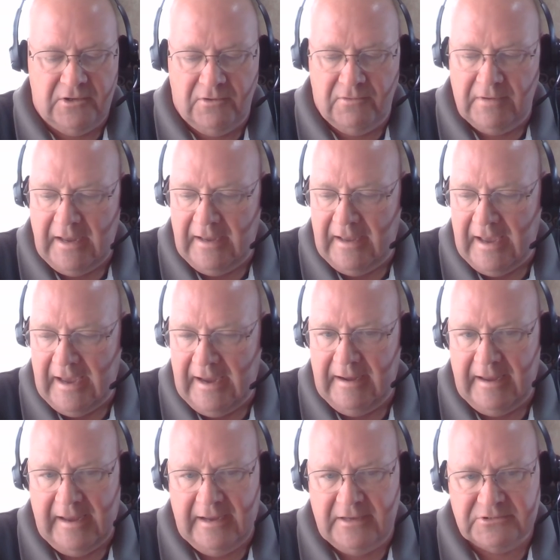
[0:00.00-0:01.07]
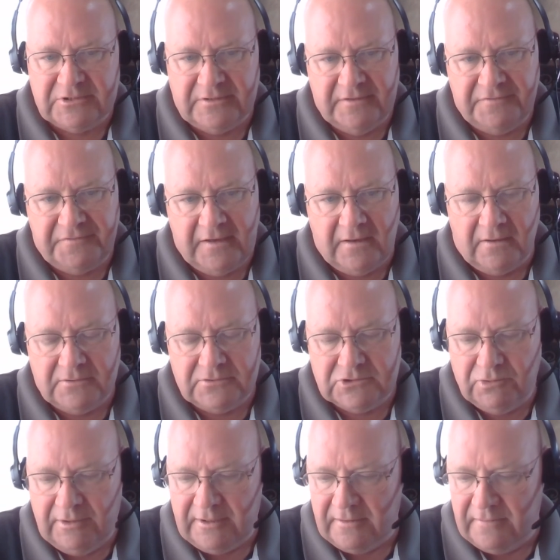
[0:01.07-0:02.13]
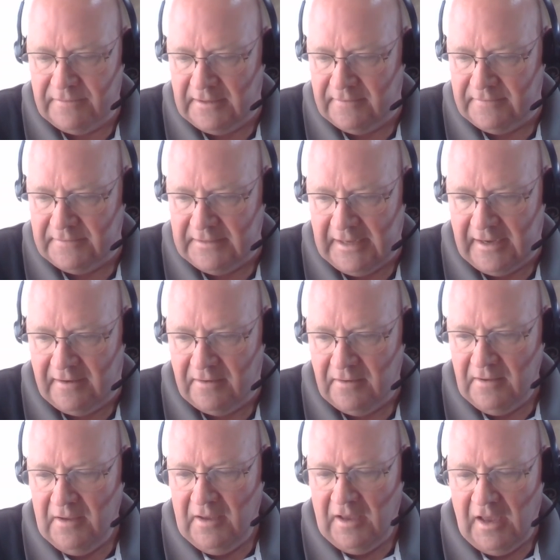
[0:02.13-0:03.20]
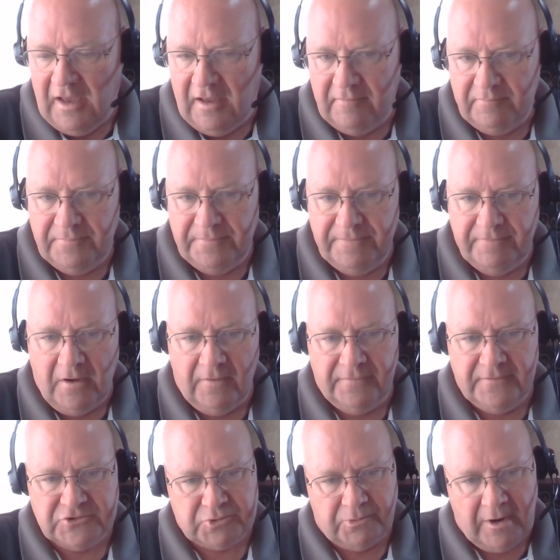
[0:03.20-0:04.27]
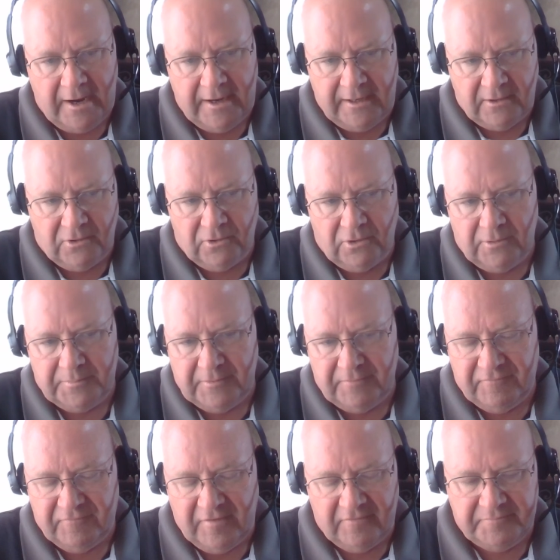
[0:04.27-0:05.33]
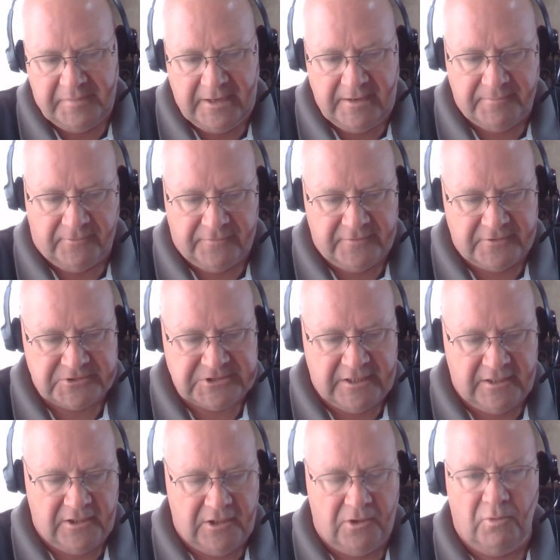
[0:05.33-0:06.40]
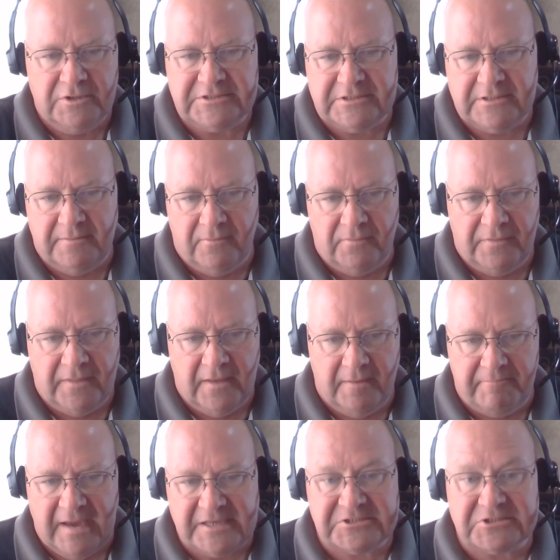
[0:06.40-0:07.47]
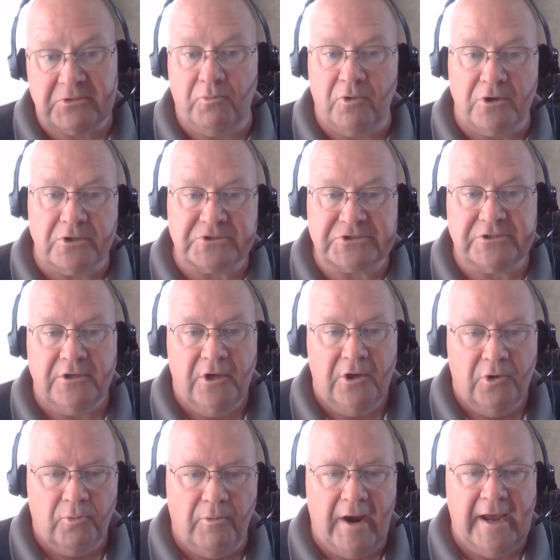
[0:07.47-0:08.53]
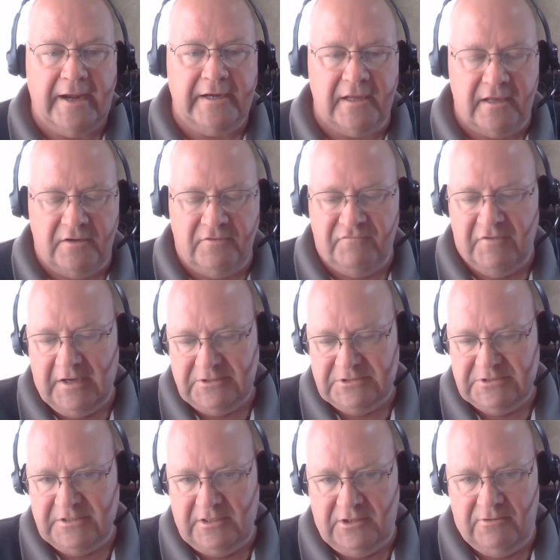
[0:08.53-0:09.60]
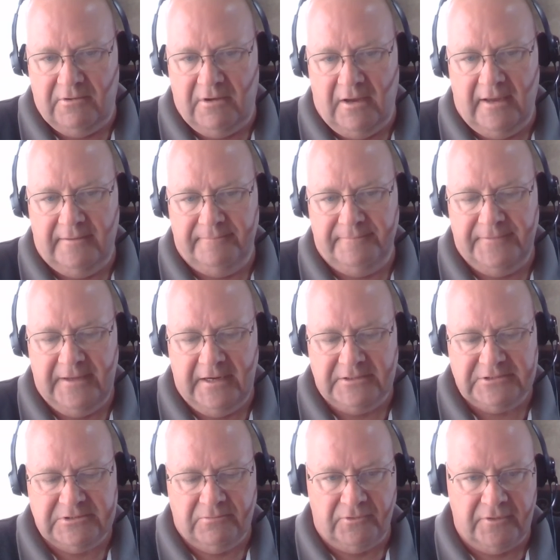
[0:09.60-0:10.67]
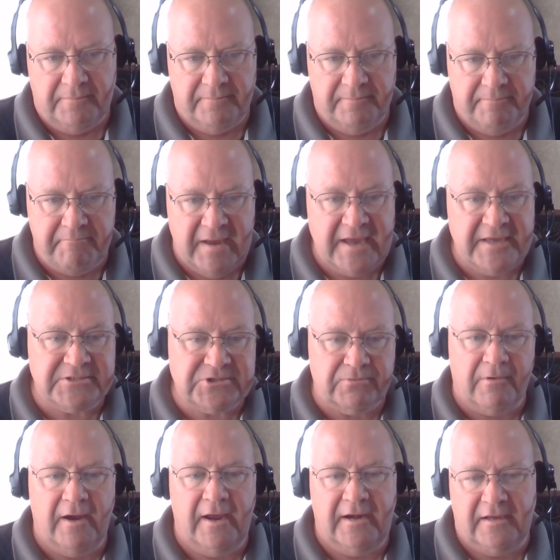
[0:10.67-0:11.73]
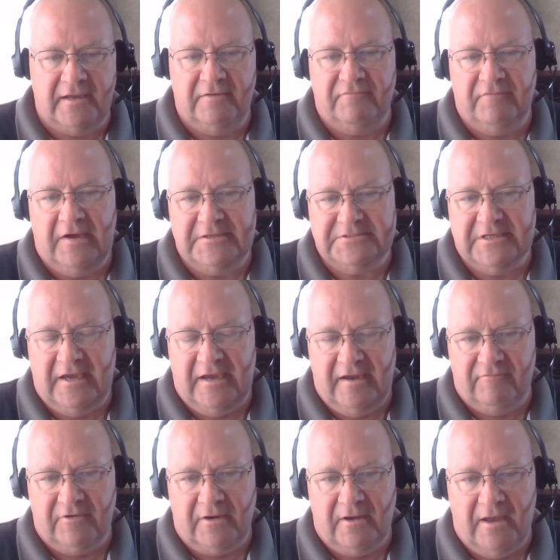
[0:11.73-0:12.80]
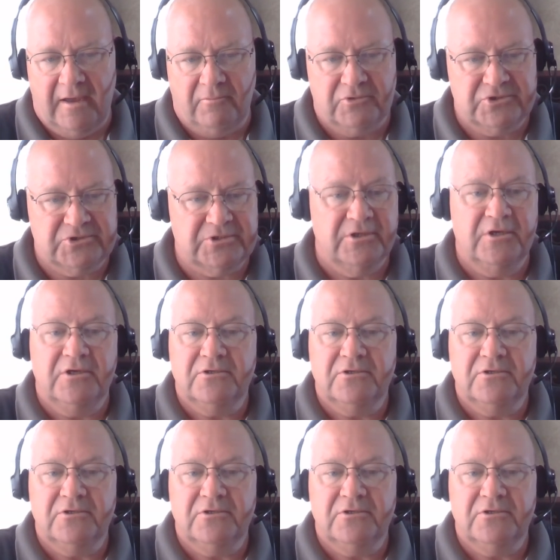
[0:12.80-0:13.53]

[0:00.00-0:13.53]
you know, I, I, answered a thing on Twitter the other day um, on this writing group of, of people. They're saying, you know, what's the the best and worst writing advice that you got? And I said, well, the best writing advice I ever got was